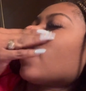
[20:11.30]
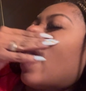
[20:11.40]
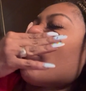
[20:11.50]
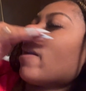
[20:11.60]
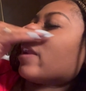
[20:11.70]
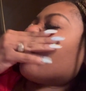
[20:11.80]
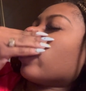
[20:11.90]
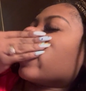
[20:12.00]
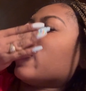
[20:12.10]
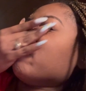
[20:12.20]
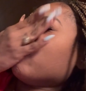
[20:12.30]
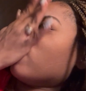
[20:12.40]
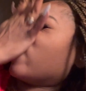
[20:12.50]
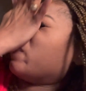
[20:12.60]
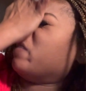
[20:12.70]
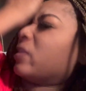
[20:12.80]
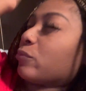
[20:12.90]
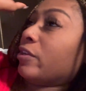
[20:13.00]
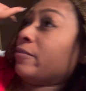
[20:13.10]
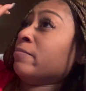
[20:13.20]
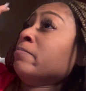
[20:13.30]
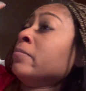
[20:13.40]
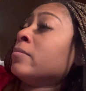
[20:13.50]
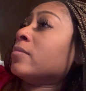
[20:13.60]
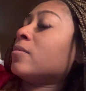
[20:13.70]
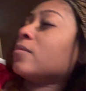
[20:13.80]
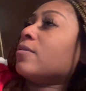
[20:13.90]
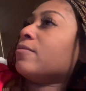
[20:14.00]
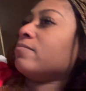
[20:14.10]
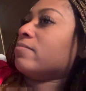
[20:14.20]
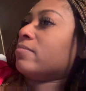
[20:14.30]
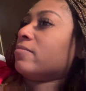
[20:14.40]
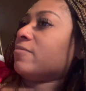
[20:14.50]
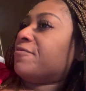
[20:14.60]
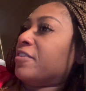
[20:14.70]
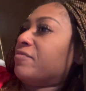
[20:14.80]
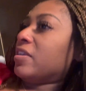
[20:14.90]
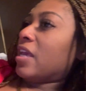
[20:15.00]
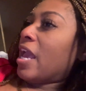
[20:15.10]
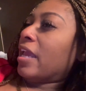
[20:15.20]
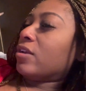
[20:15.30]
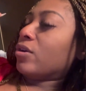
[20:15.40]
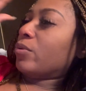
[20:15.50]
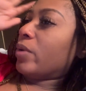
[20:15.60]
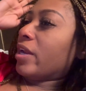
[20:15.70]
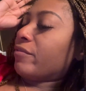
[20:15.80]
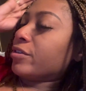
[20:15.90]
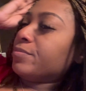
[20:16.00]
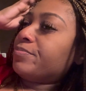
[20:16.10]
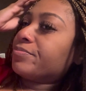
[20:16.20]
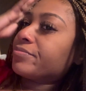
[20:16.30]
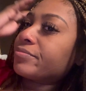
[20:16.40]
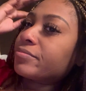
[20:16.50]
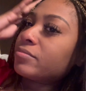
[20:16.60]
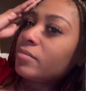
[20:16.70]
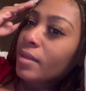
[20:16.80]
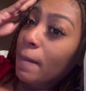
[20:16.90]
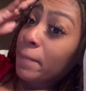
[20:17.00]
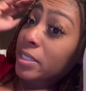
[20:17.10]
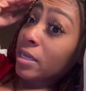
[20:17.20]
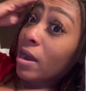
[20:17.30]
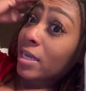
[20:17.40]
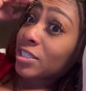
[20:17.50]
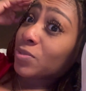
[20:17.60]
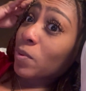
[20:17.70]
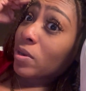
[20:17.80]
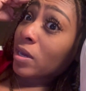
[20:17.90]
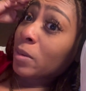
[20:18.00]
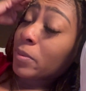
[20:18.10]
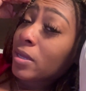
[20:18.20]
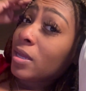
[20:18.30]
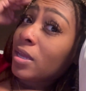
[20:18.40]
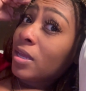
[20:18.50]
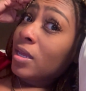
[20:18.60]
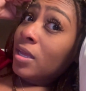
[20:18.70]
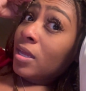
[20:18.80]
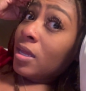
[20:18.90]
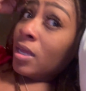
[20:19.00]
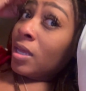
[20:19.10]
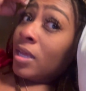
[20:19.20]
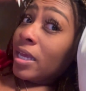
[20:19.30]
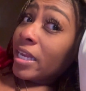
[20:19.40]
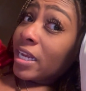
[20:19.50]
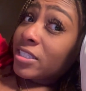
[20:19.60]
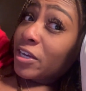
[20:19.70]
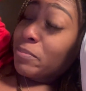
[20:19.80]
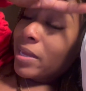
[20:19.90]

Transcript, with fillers: I might have woke up at 3:58 or whatever. But y'all, I just woke up and I turned my